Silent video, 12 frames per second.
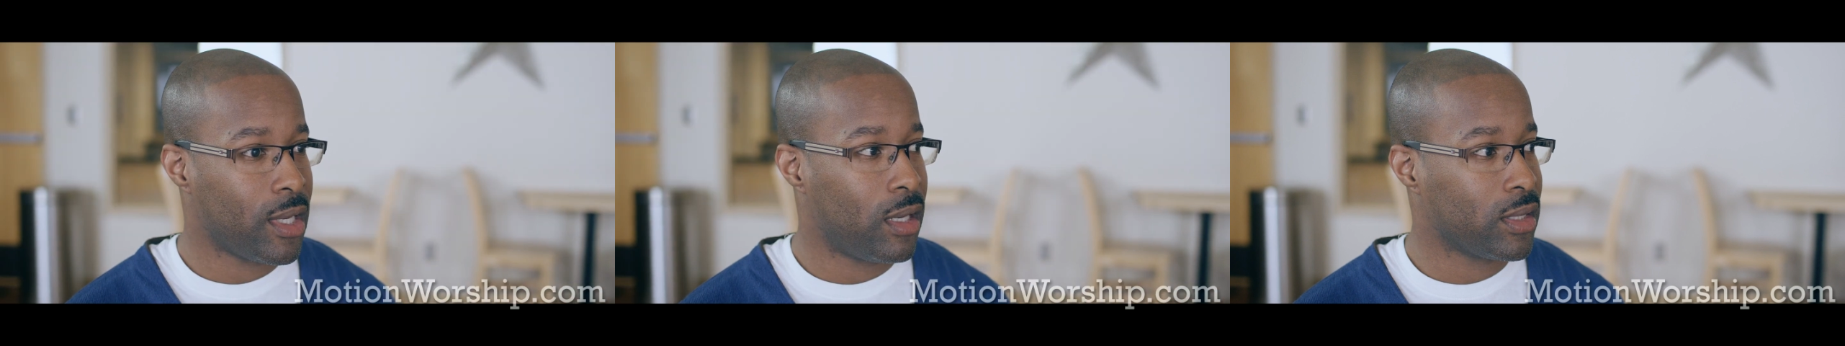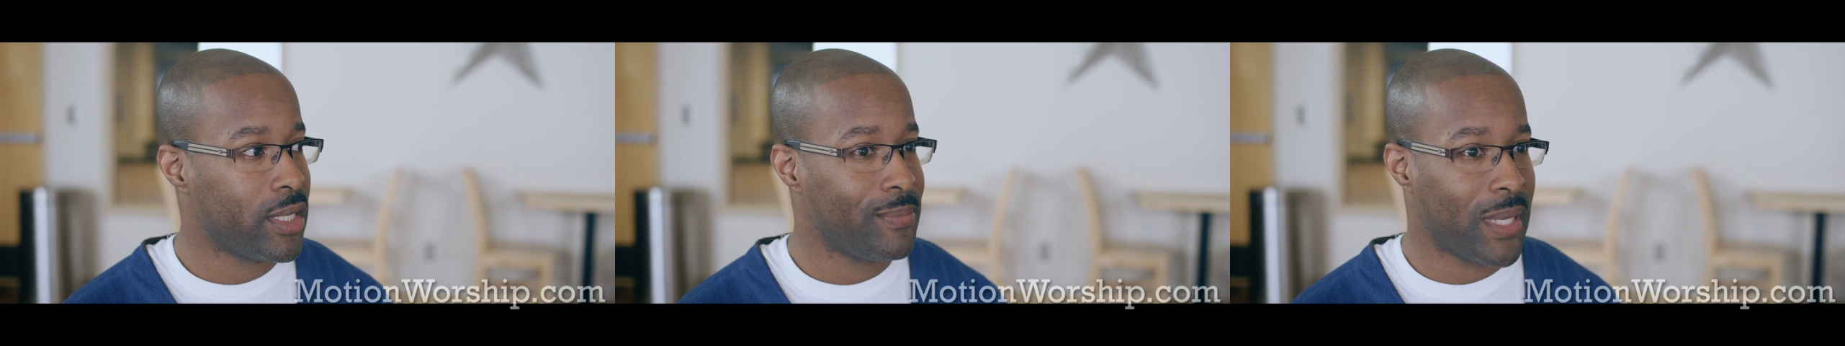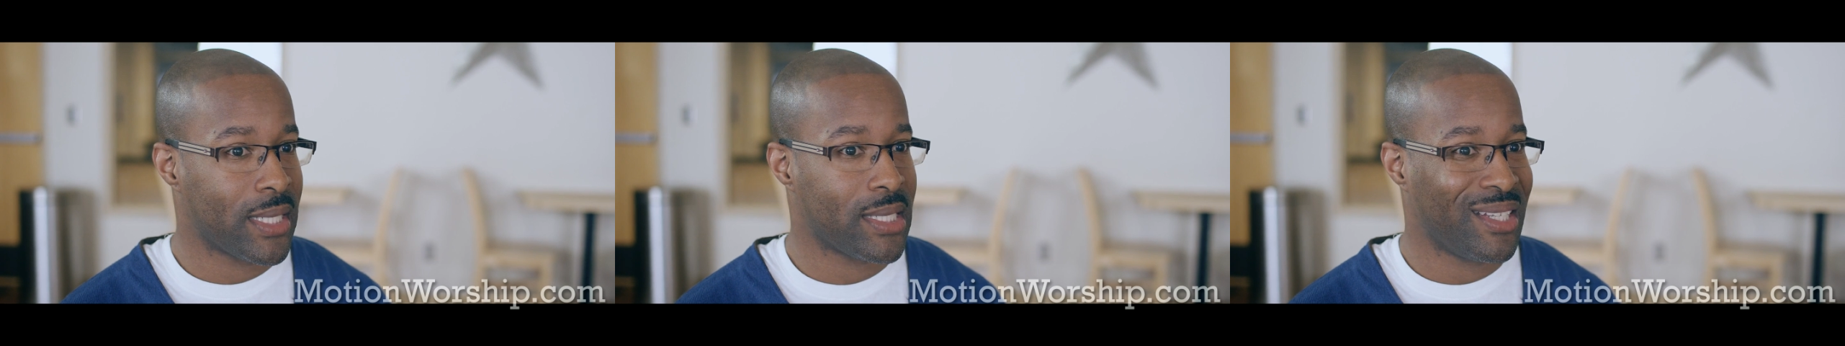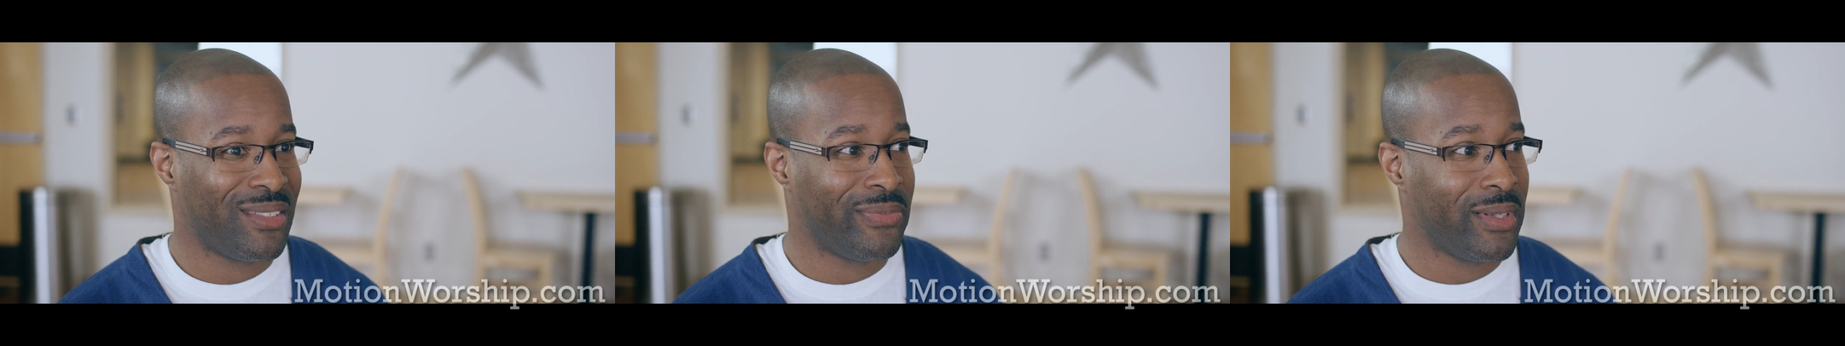talk to
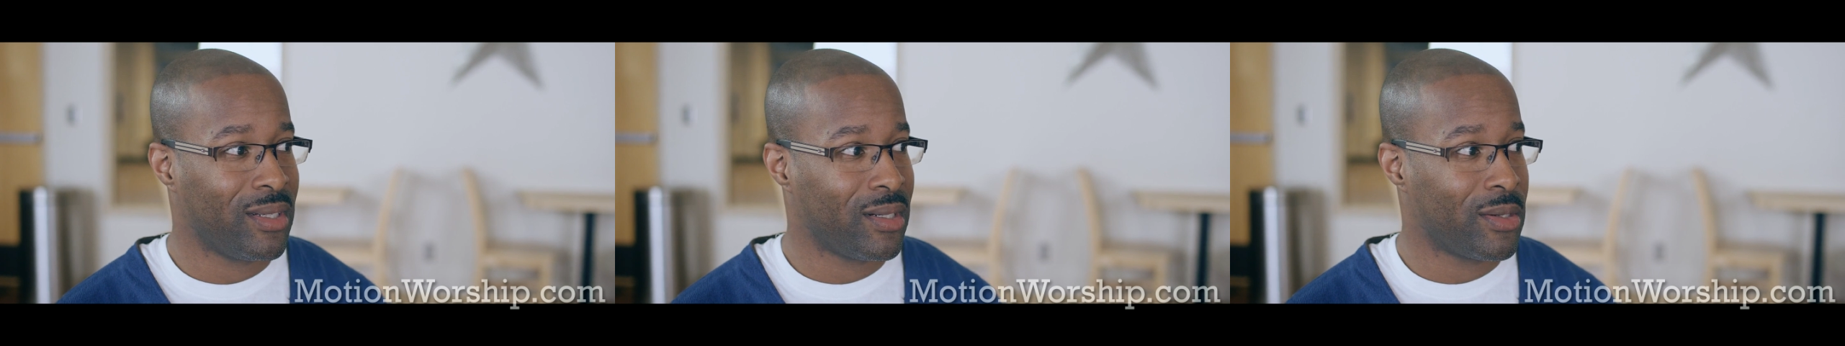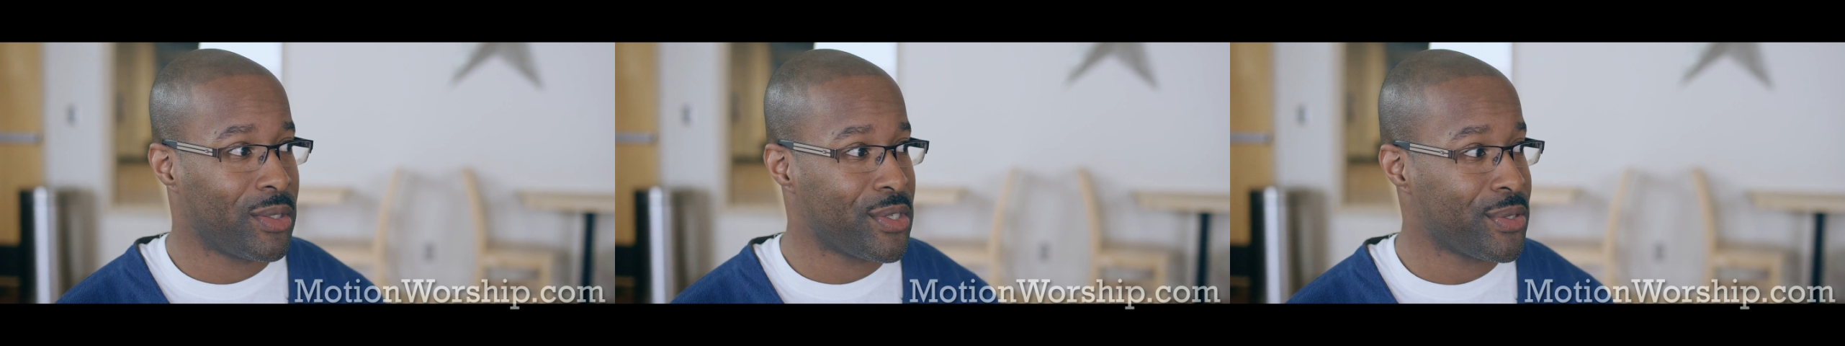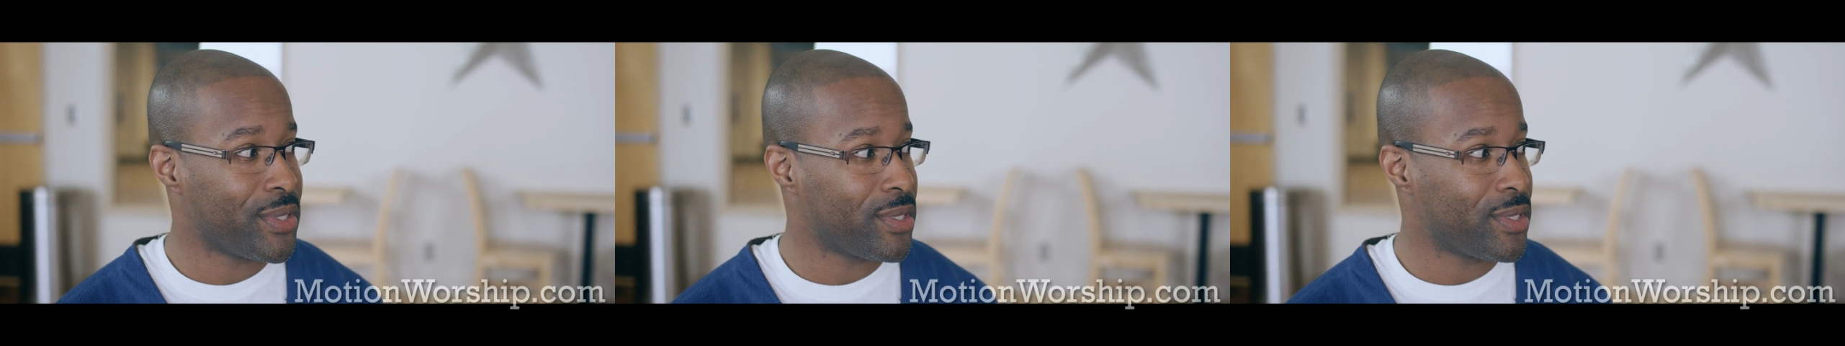myself in the grocery